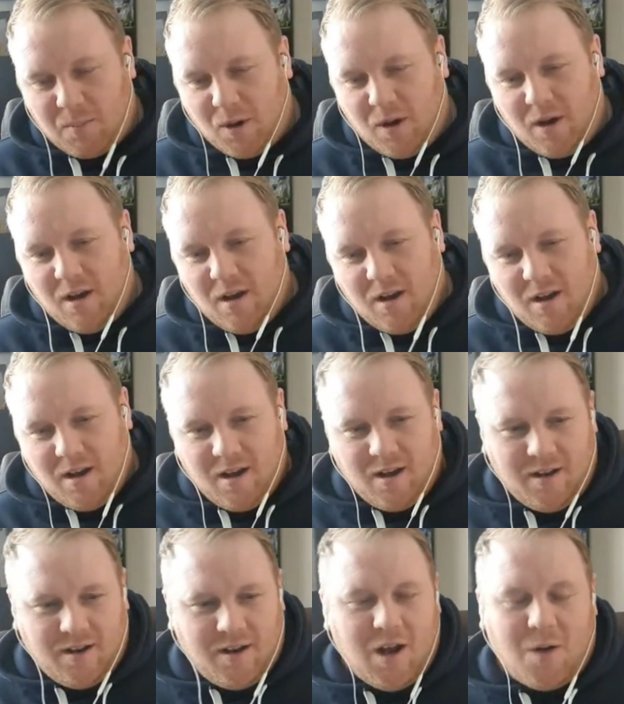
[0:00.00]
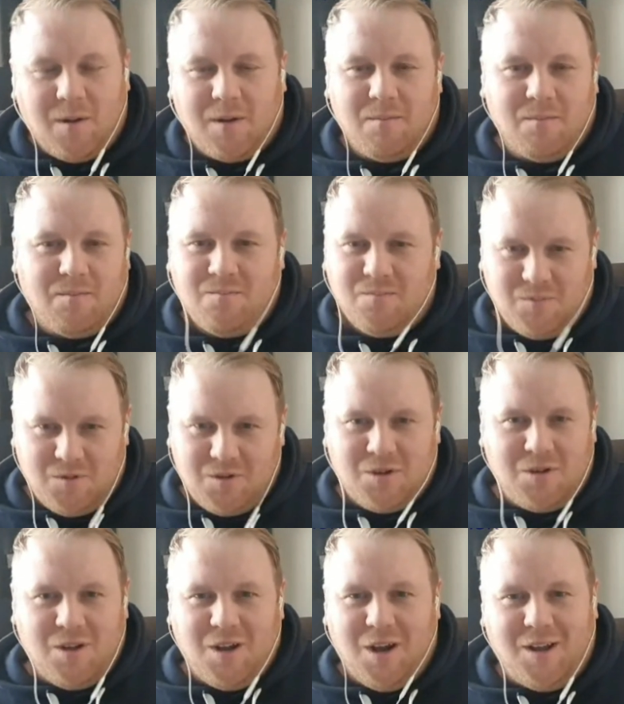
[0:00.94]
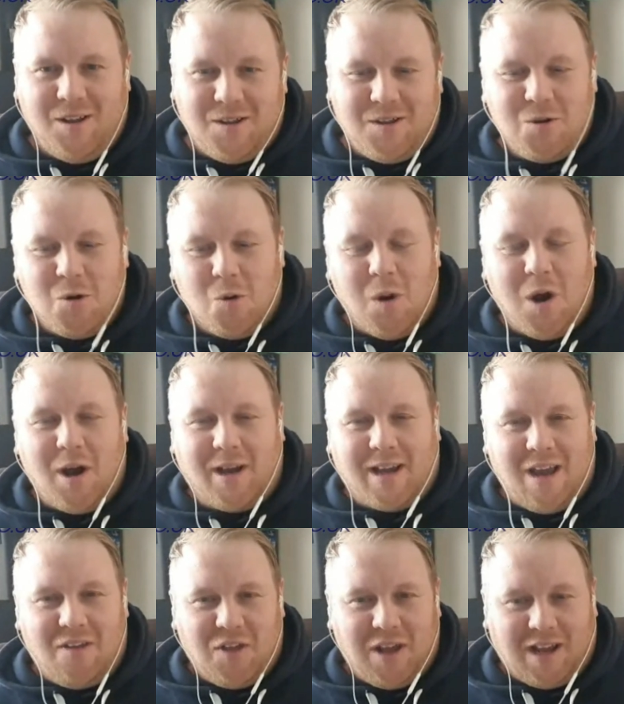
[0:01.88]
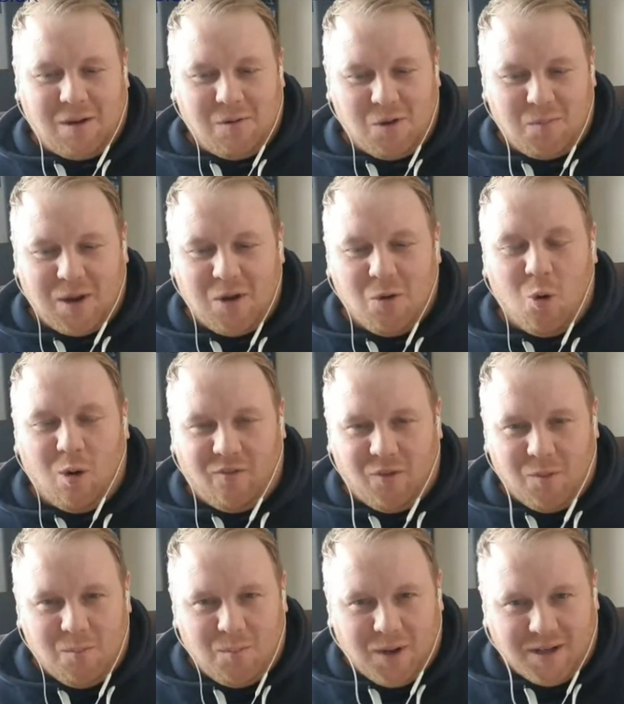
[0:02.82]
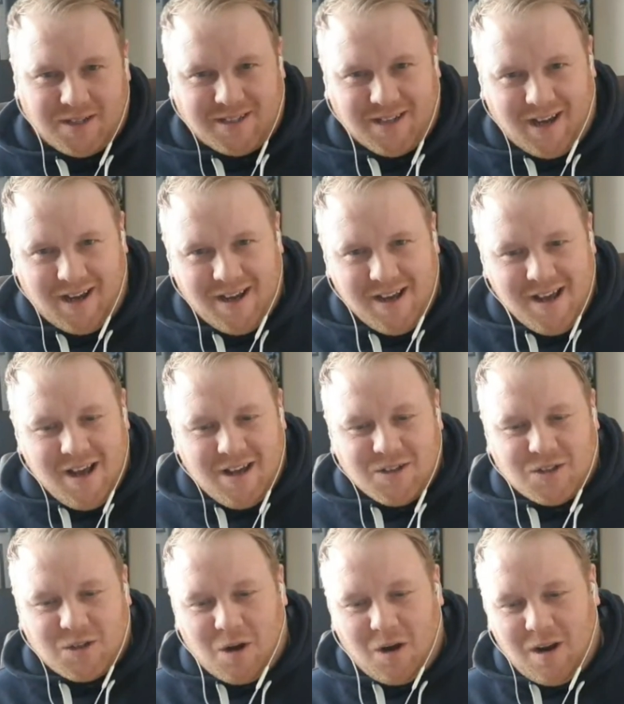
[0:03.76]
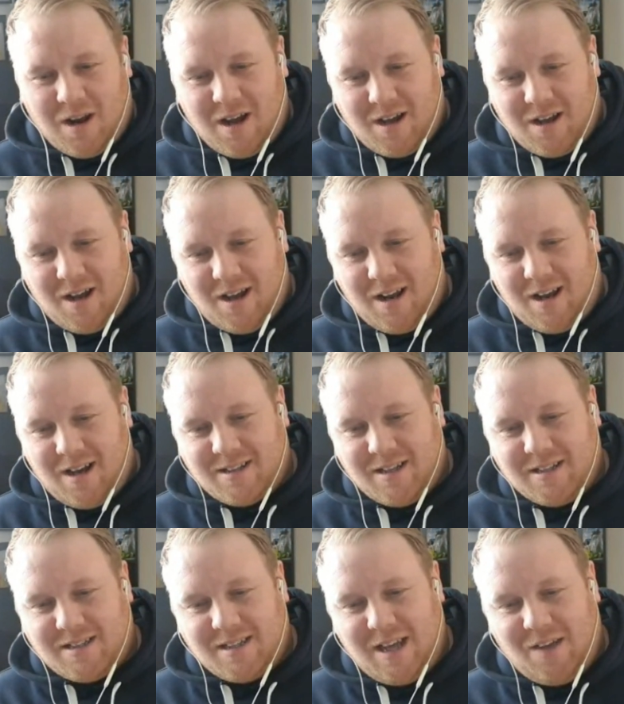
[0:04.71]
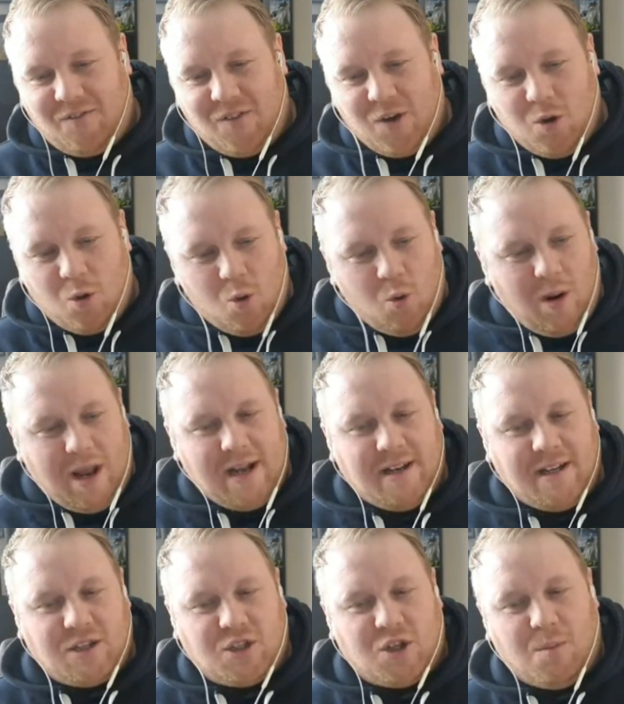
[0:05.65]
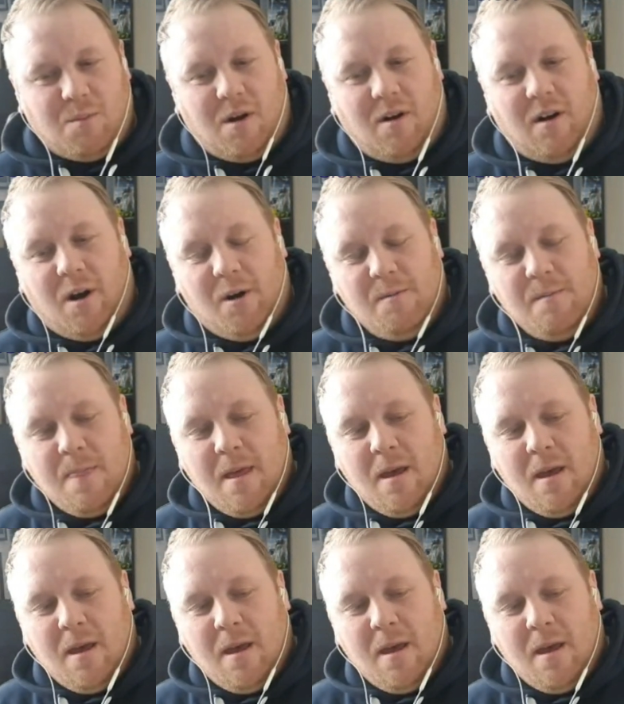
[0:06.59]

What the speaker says: But knowing your work ethic, it would have been all of them. But so I'll ask this. If it all ended tomorrow,